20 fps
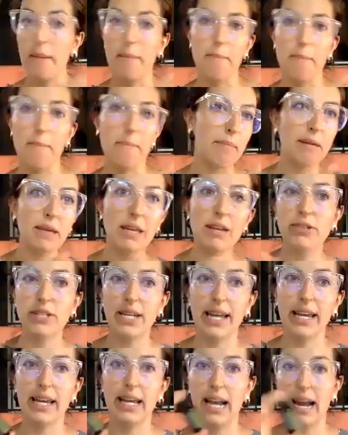Maybe you
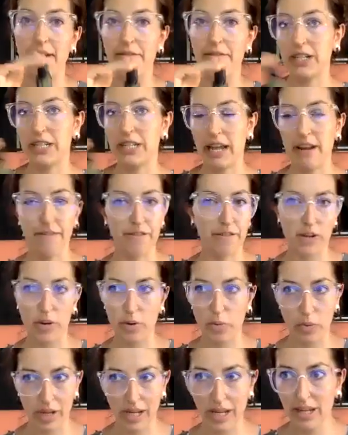take it every day for
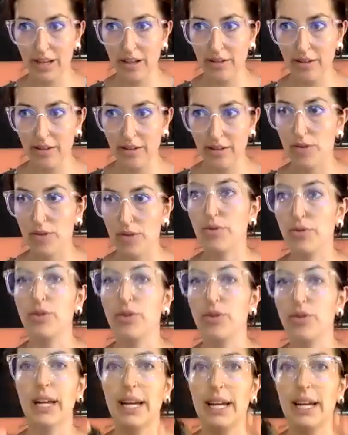a week
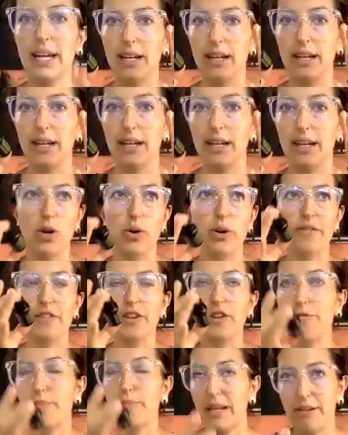through if
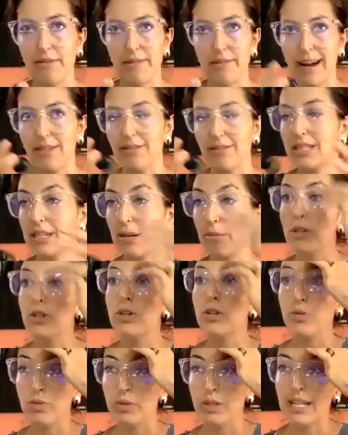you've been around
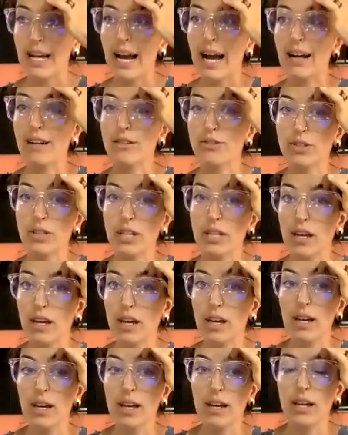someone who was
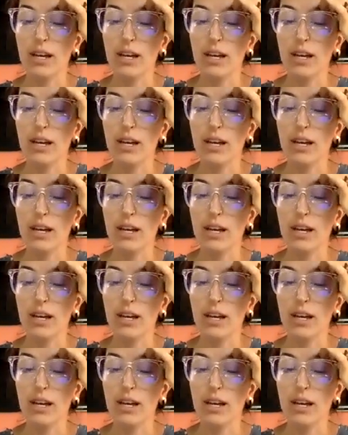actually,